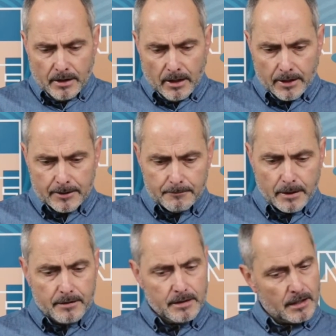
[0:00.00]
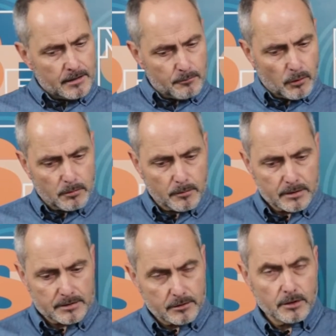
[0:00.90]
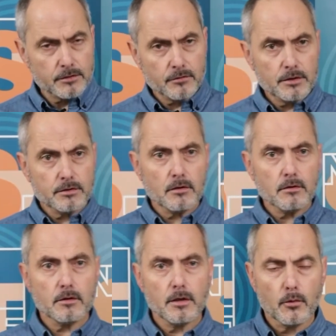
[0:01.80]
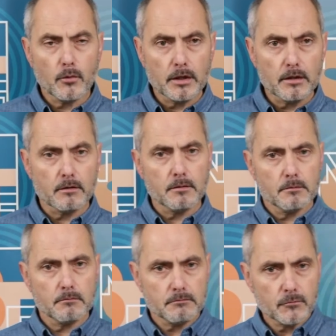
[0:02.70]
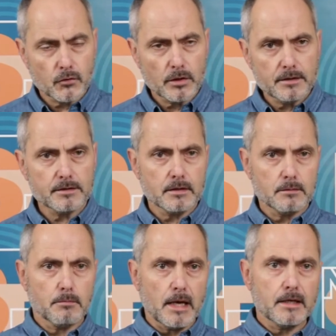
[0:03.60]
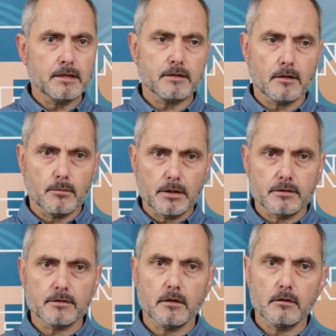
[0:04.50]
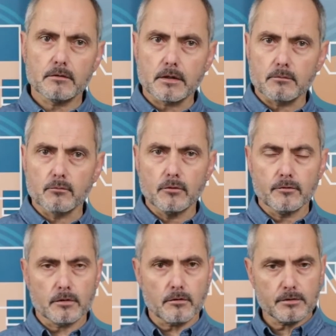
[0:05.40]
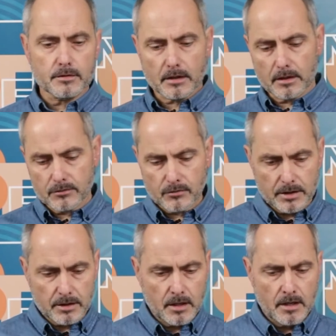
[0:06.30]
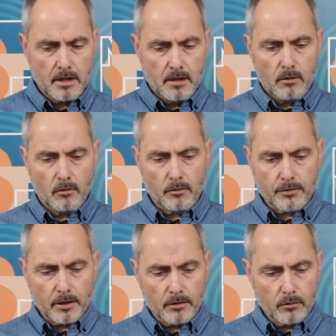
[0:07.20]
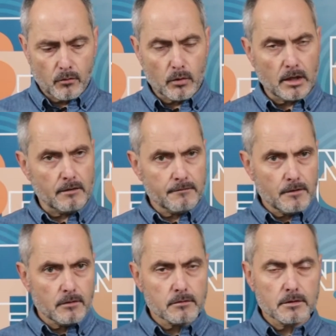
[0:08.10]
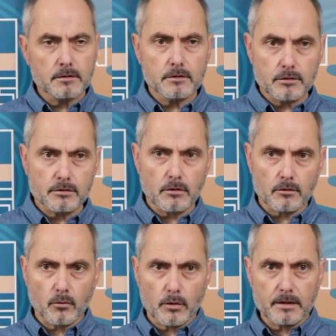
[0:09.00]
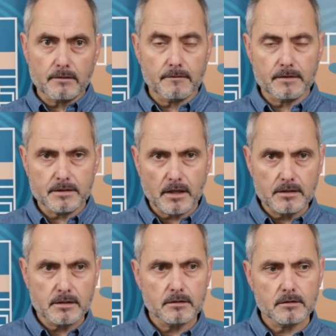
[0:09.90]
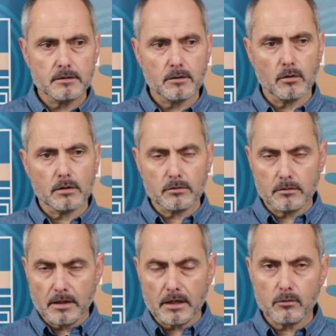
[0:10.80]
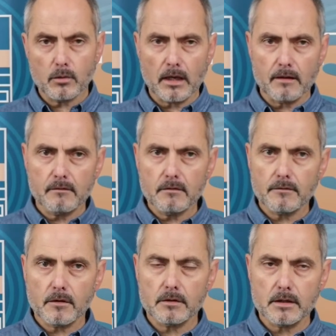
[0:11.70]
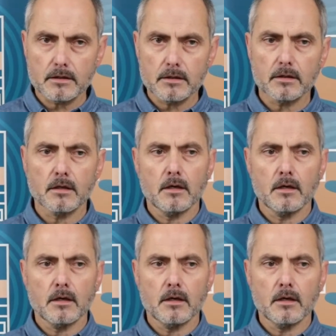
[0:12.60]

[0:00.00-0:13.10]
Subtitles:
The other problem is nursery stock, where trees in bags are being sold and moved across the country. Although we have found nursery stock with infestations, to date we haven't found any